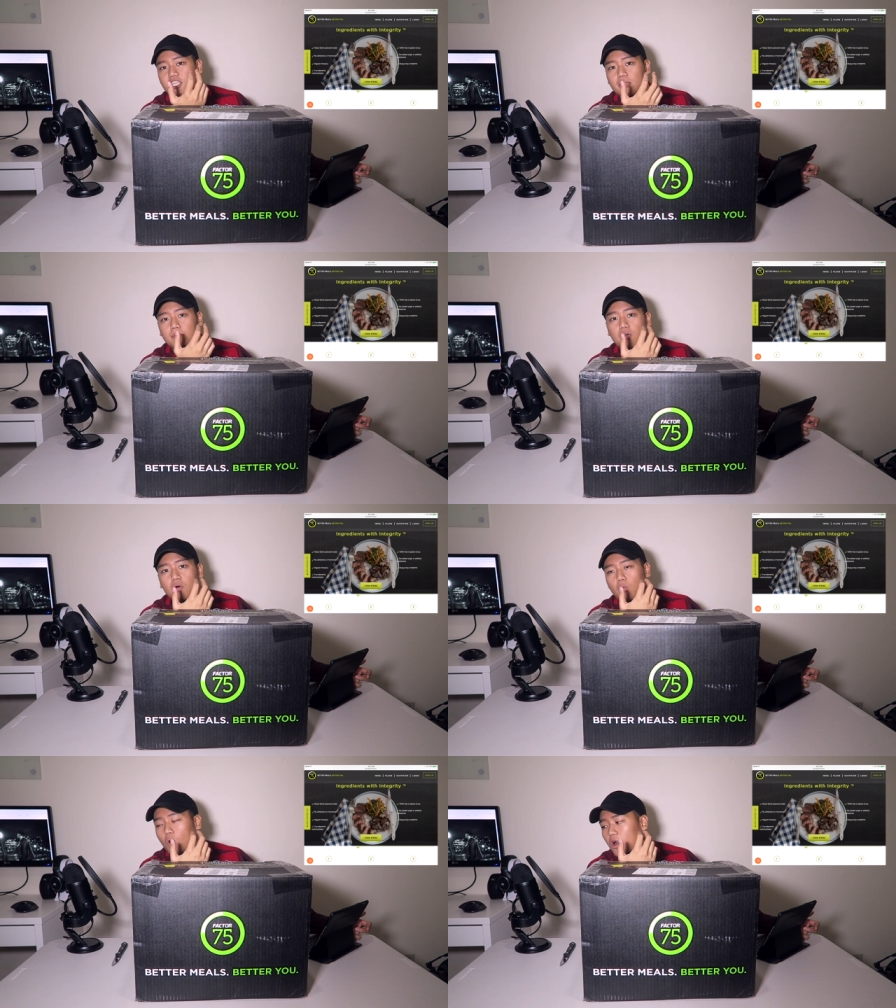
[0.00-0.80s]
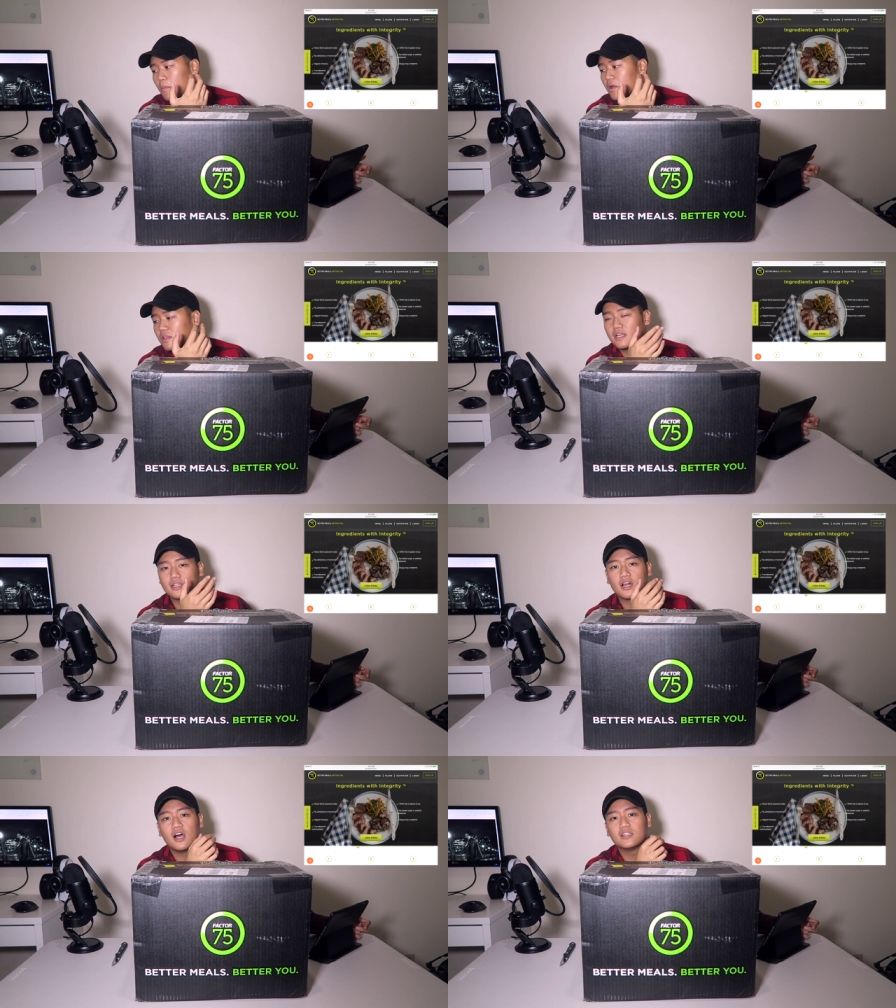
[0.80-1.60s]
a GMO watermelon,
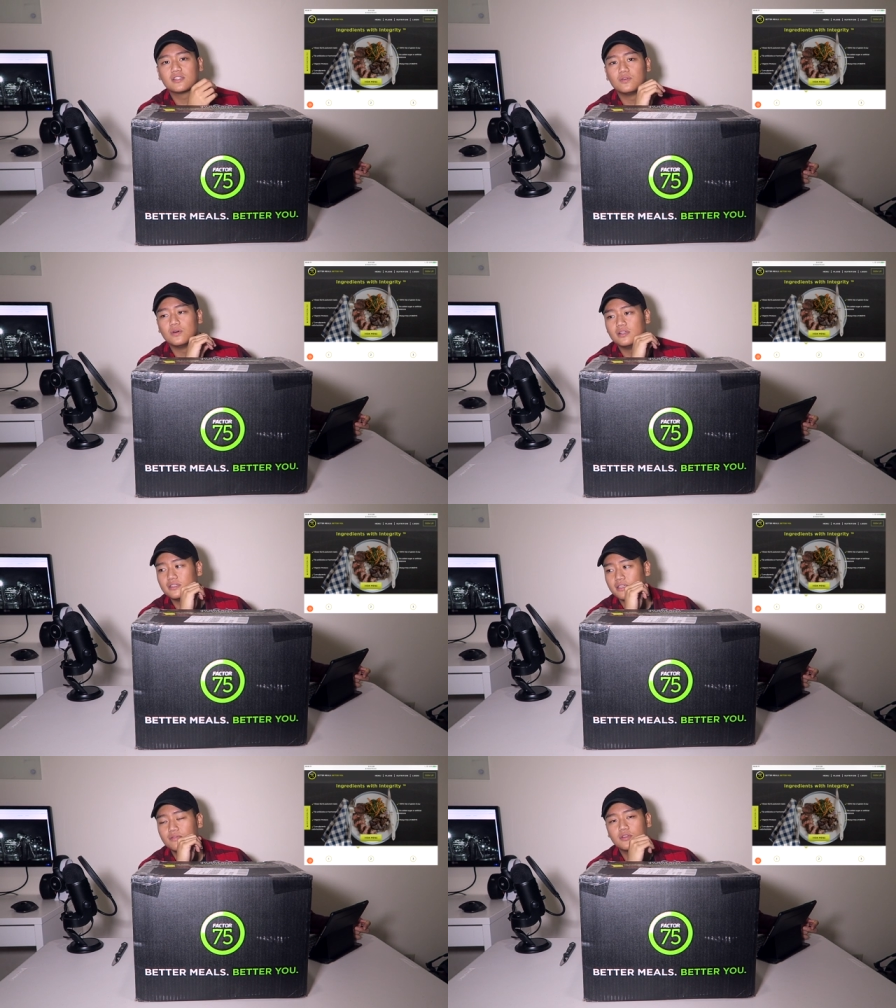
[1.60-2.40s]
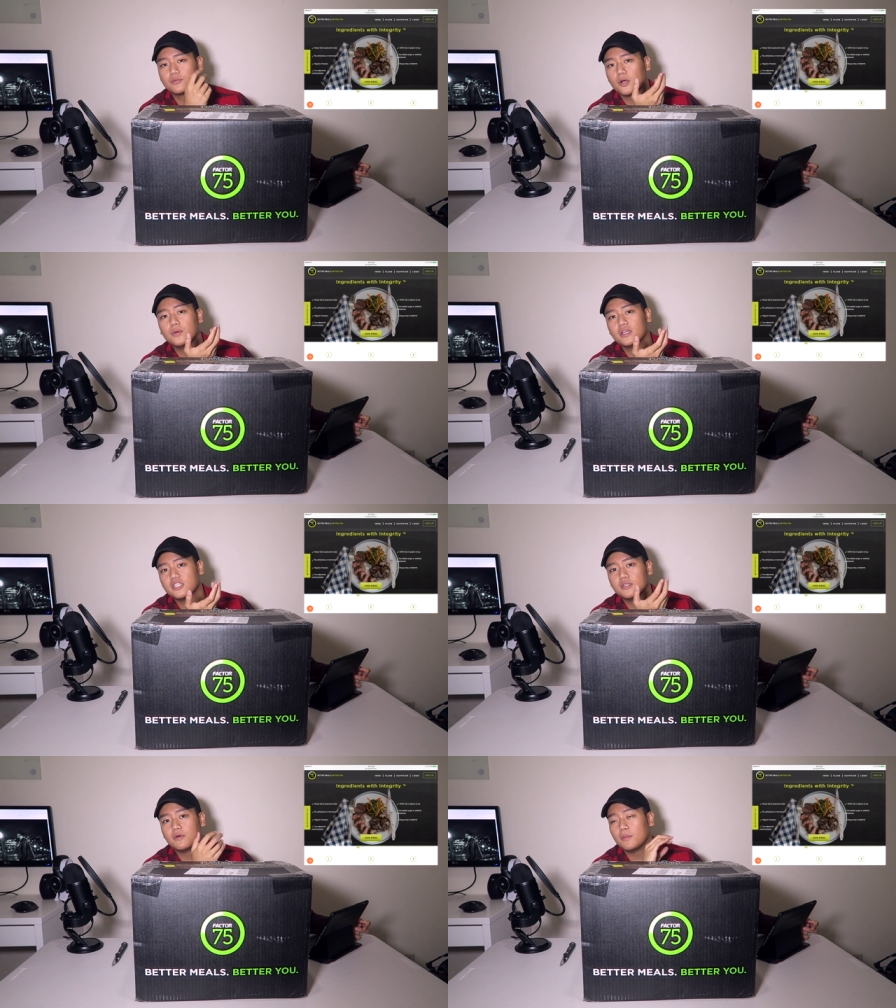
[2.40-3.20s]
like the Costco ones, even though it's probably not
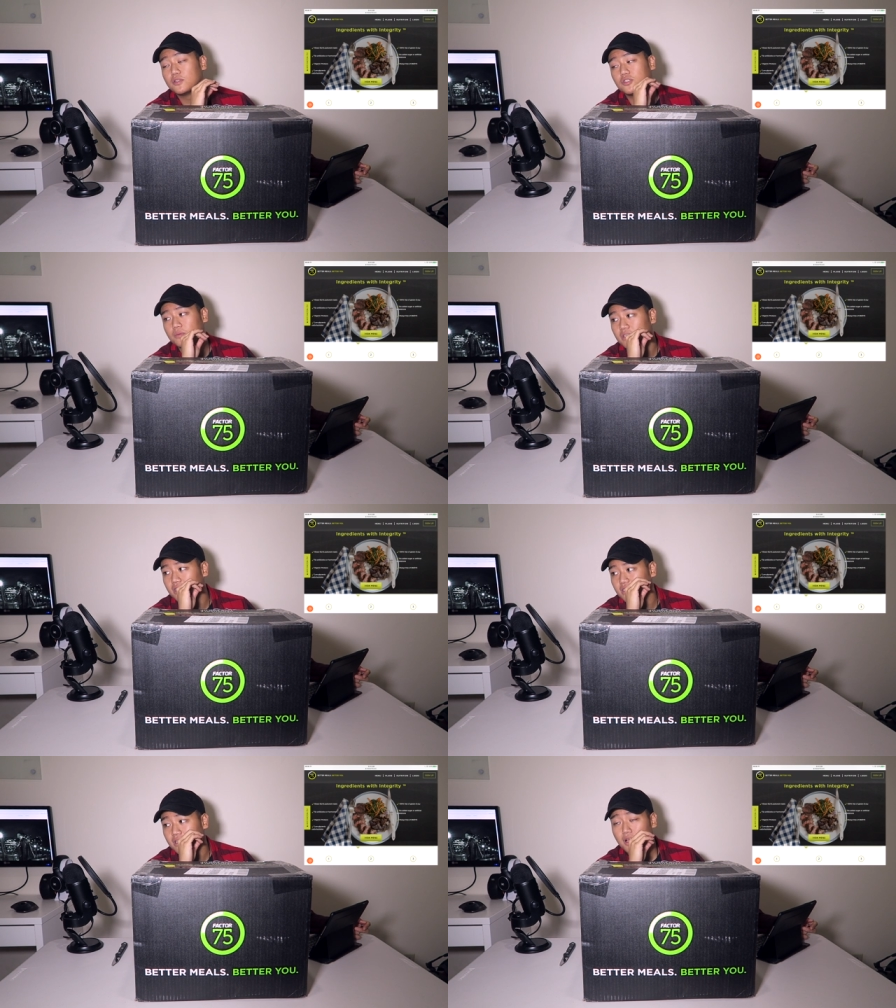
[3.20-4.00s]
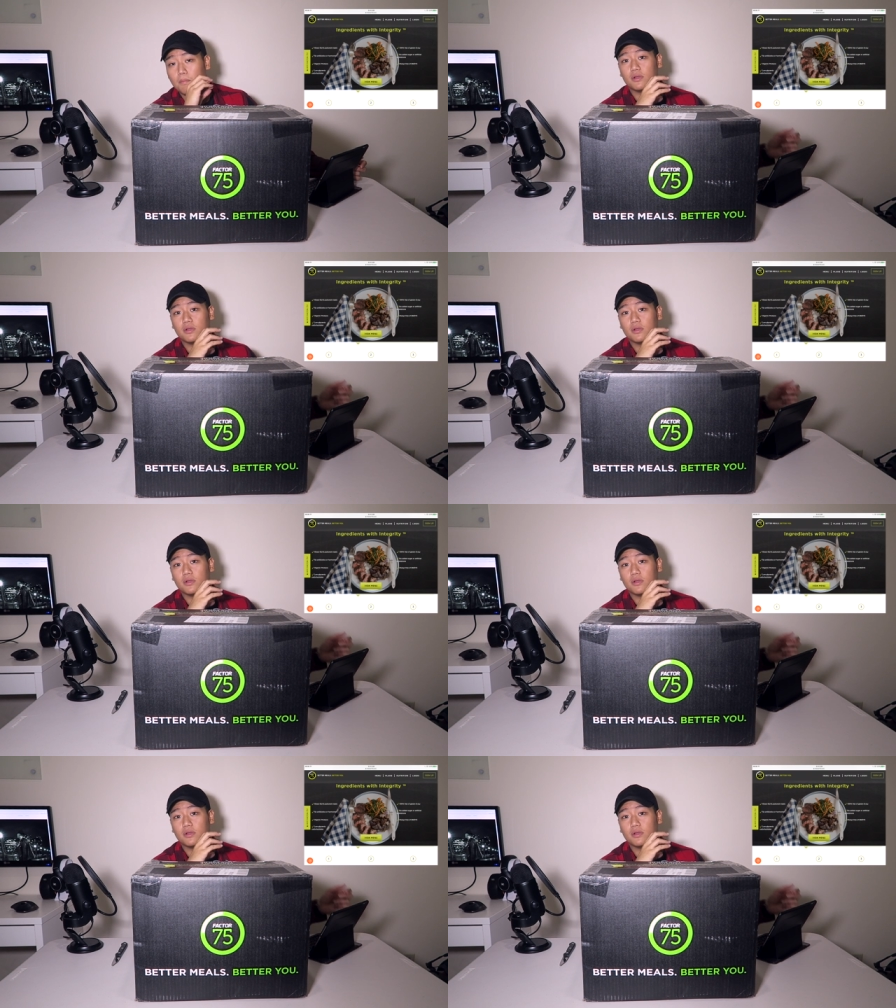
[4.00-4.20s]
GMO, I'm assuming it is.